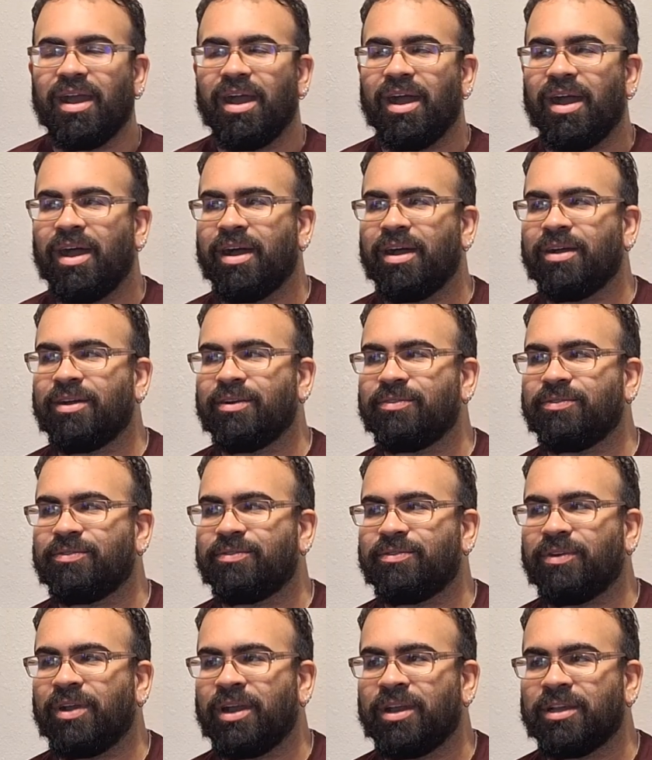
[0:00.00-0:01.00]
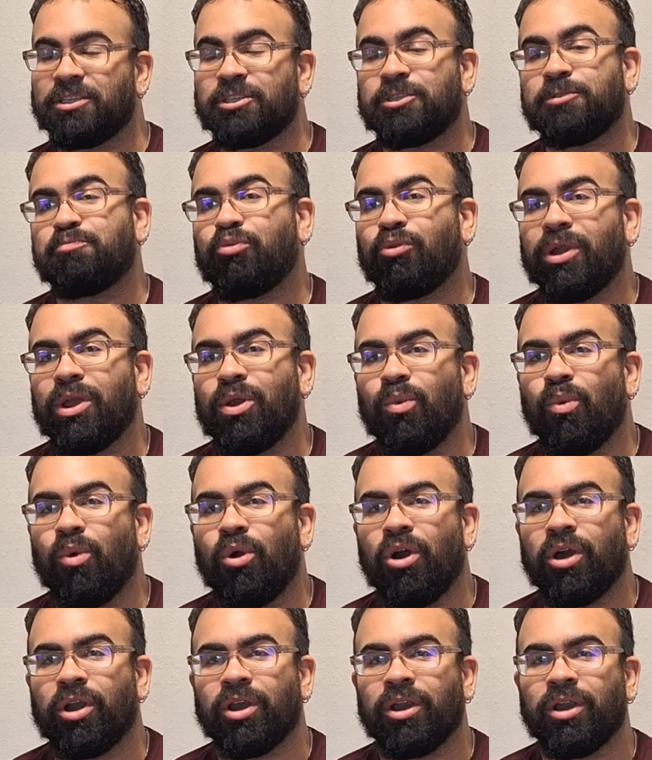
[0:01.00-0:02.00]
of spring
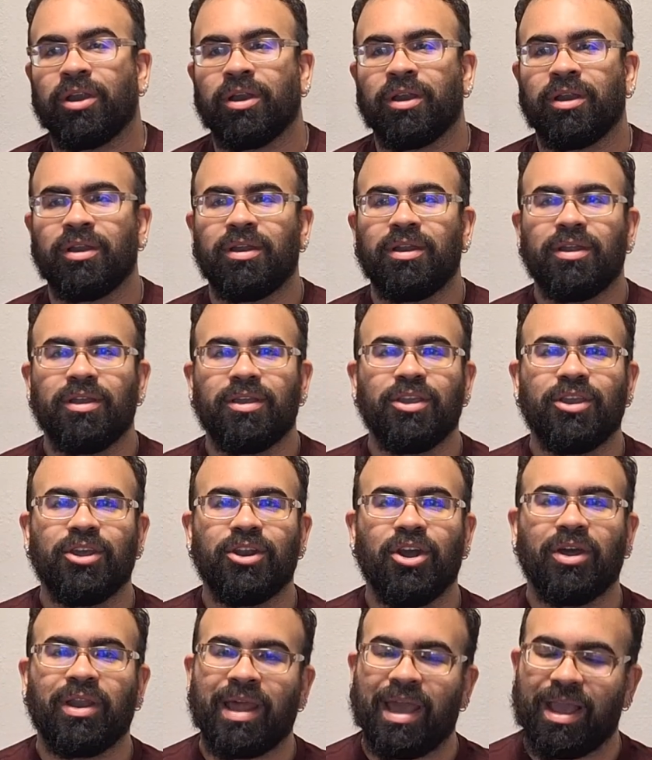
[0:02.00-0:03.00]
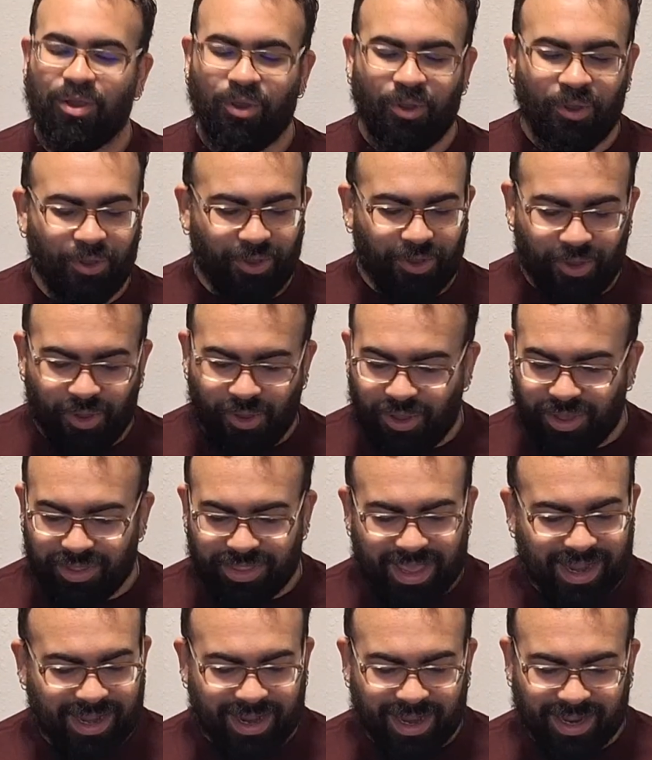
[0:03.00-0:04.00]
water, you know, like all
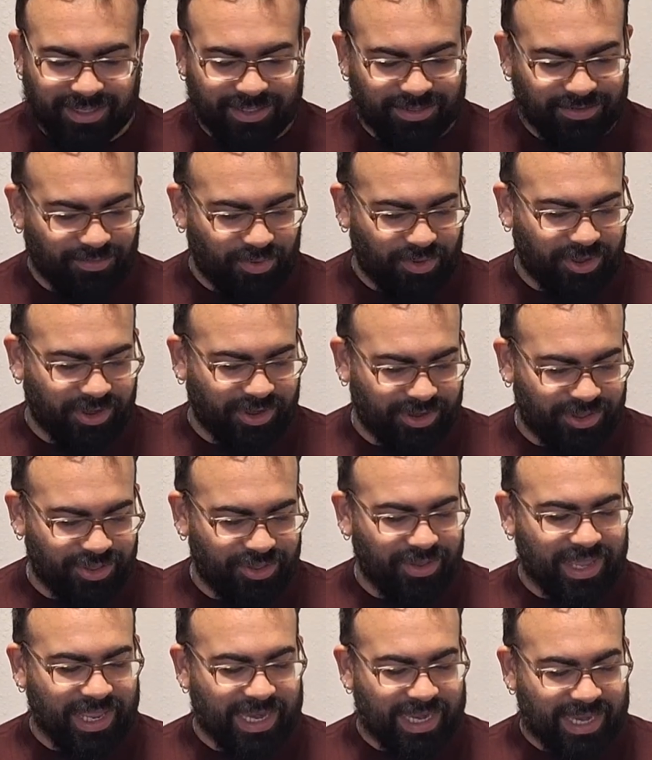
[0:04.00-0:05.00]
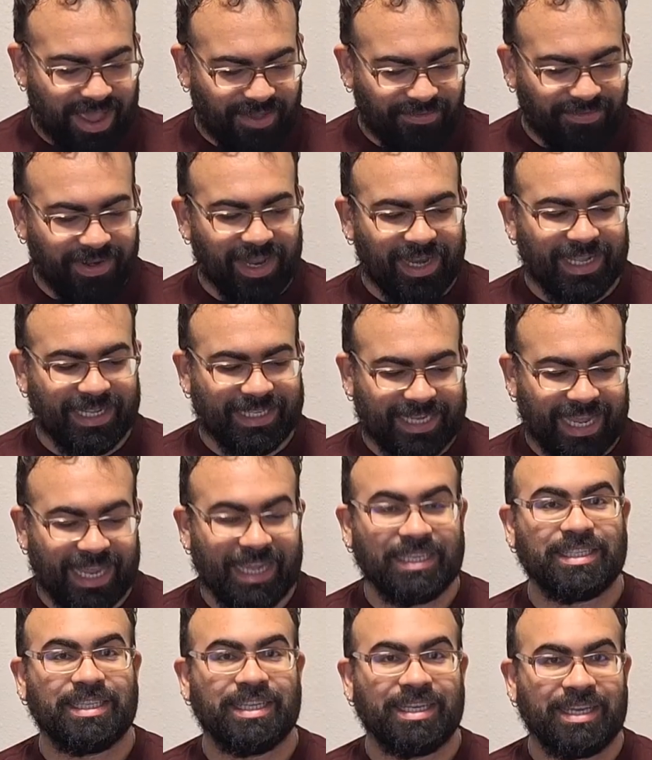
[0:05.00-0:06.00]
that kinds of water. You can definitely
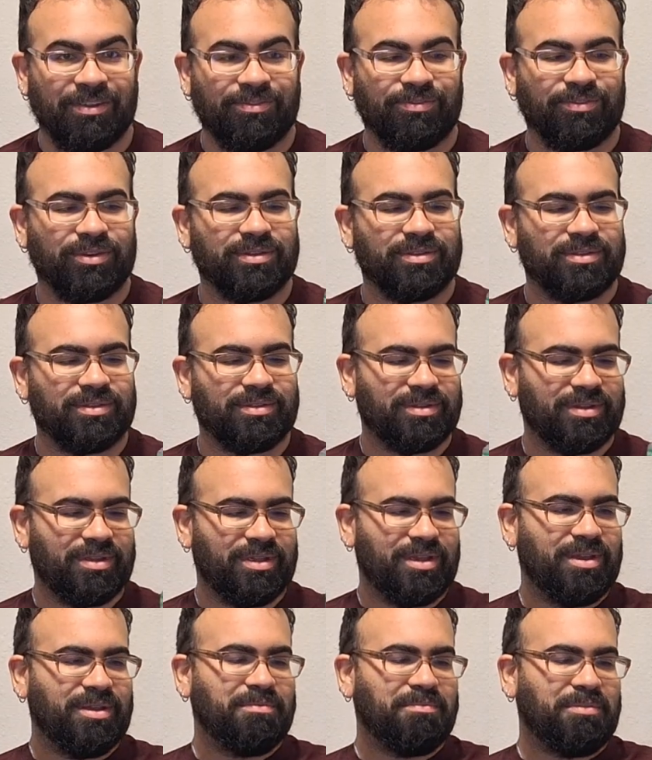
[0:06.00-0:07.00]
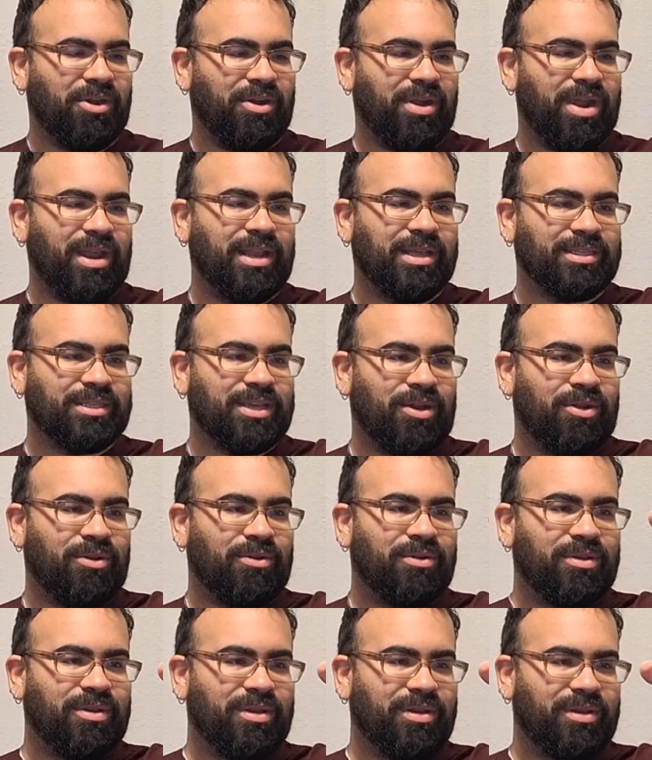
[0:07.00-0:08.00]
taste the difference. But all right, let's go.
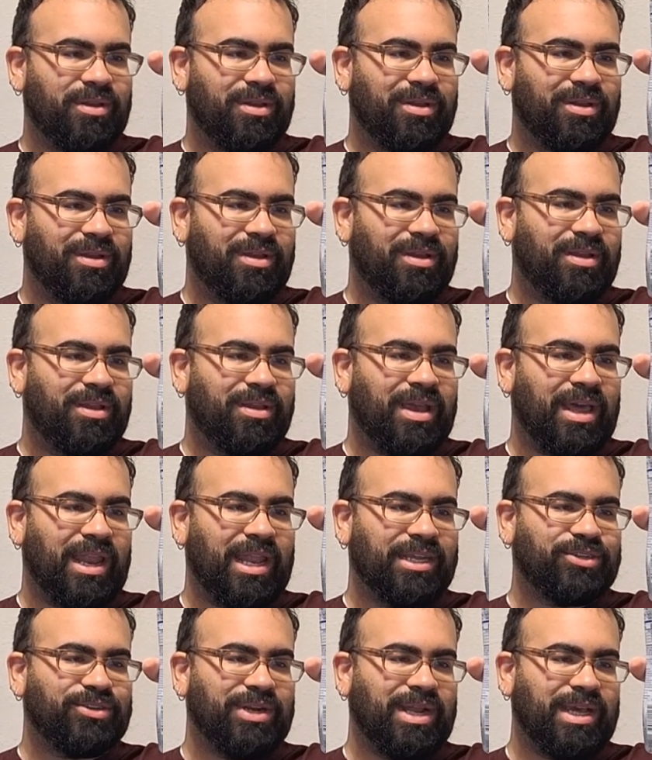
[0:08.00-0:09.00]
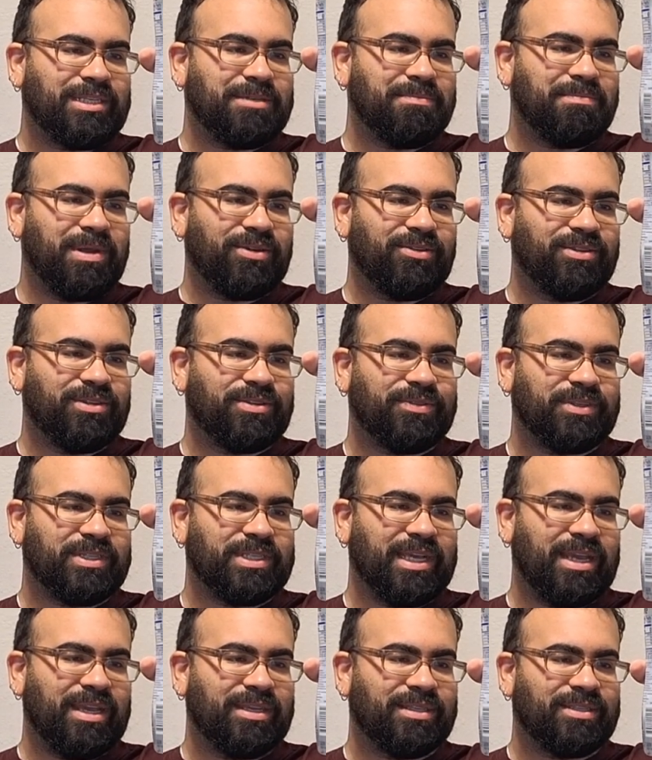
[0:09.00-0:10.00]
Electrolytes and minerals for
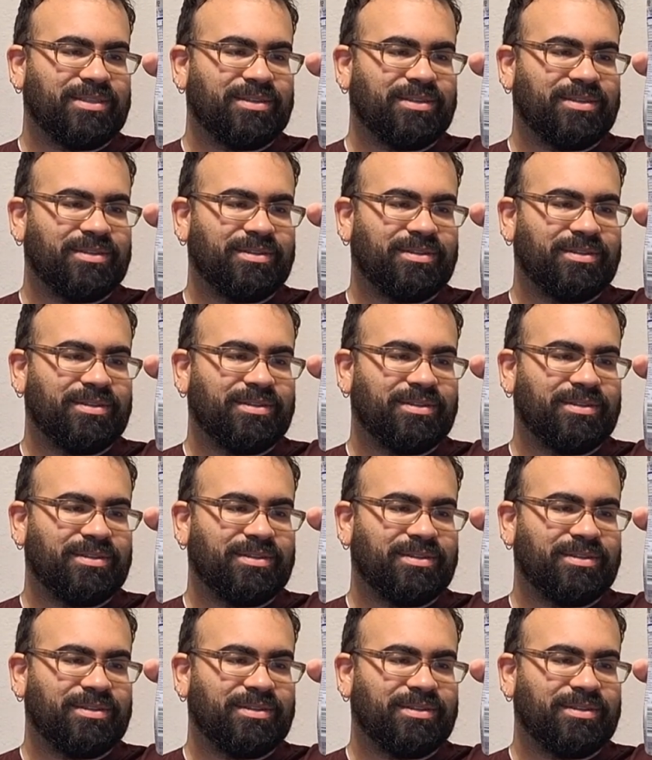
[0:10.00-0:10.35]
taste.